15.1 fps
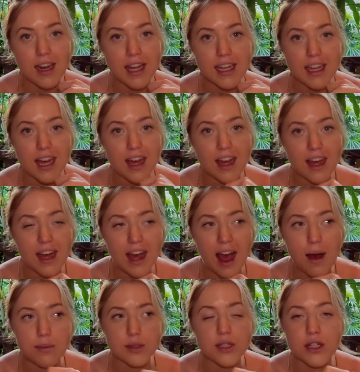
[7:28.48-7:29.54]
Like,
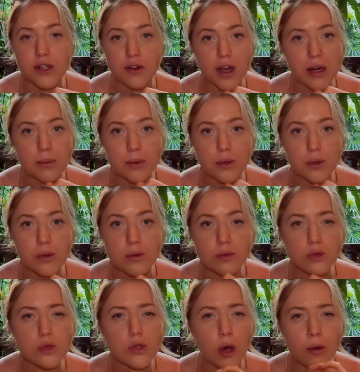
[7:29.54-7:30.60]
absolutely incredible.
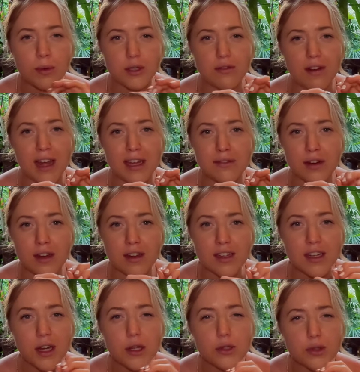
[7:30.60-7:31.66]
So much flavour,
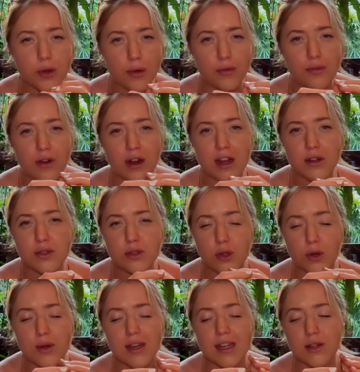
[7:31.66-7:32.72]
so fresh,
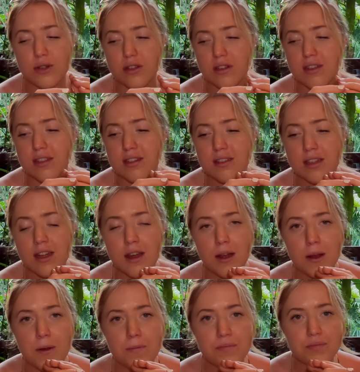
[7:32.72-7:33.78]
so delicious.
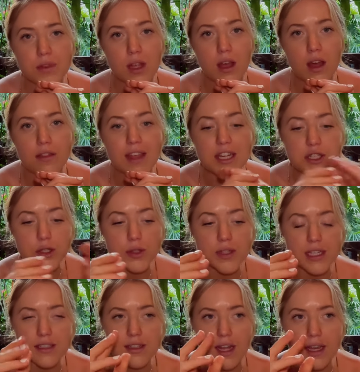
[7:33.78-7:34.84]
They do
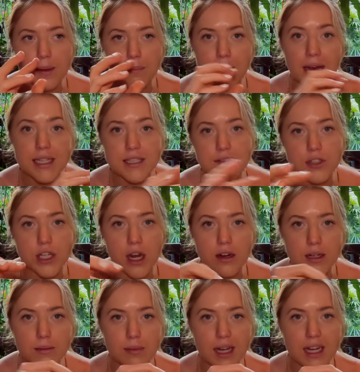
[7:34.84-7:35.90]
this like massive
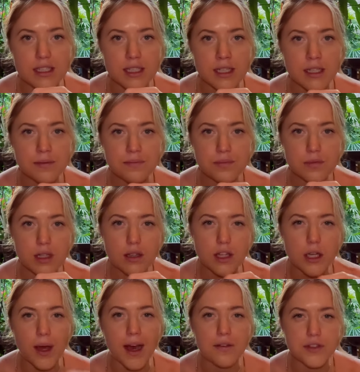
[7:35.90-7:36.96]
sharing platter
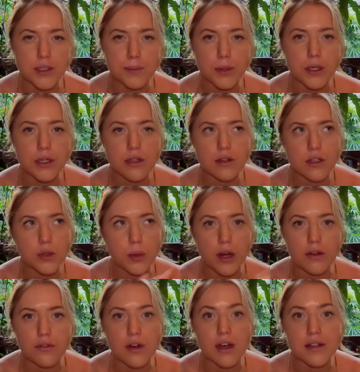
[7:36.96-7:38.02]
that you have to book
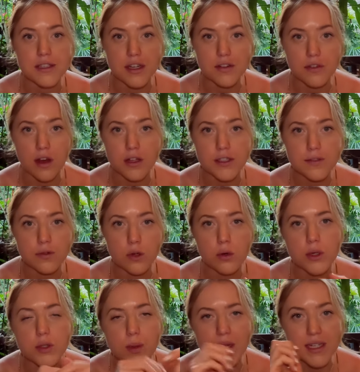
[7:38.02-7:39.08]
24 hours in advance for,
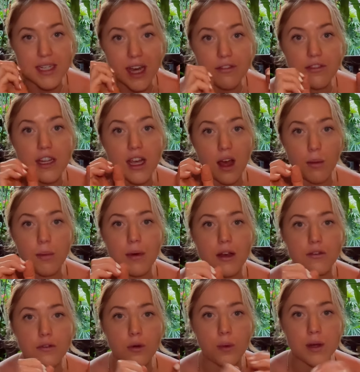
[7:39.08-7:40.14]
which i are definitely coming
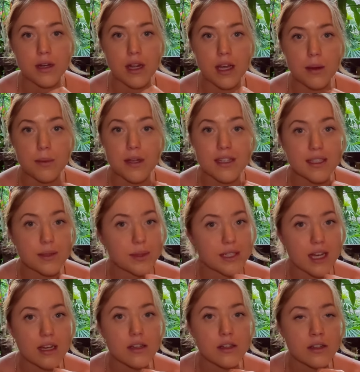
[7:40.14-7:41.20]
back for one day because it was
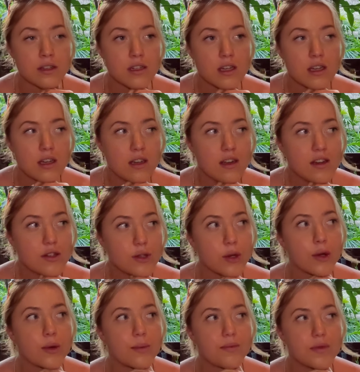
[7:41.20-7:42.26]
that good. So
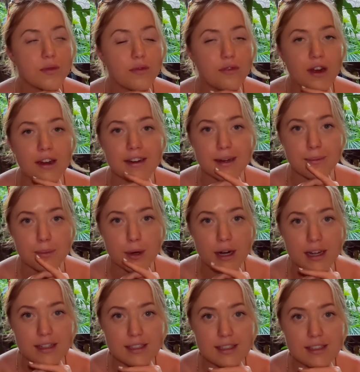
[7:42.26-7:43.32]
very
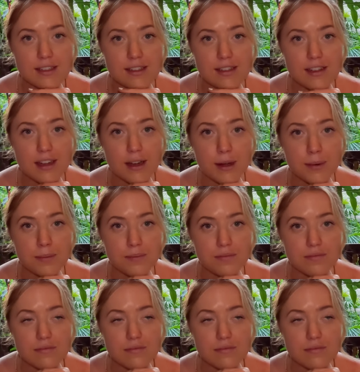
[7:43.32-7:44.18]
impressed. Um,